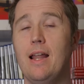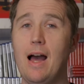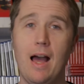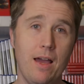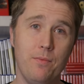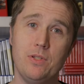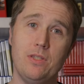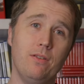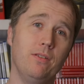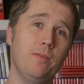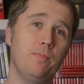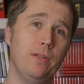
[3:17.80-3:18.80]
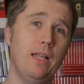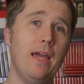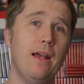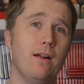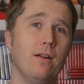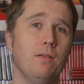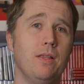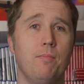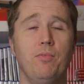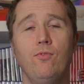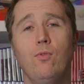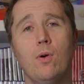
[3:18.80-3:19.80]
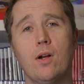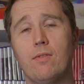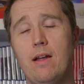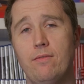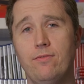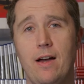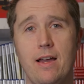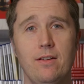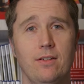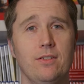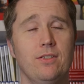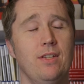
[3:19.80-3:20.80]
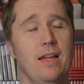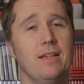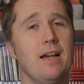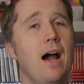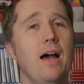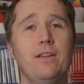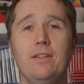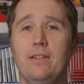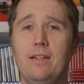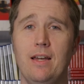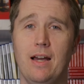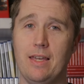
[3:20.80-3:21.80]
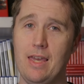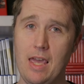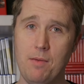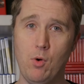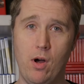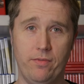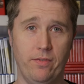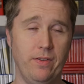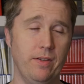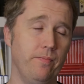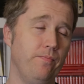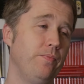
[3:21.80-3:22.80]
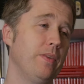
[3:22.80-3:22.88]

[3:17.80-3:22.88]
that I was the only player that before grand finals had gotten a game off of him.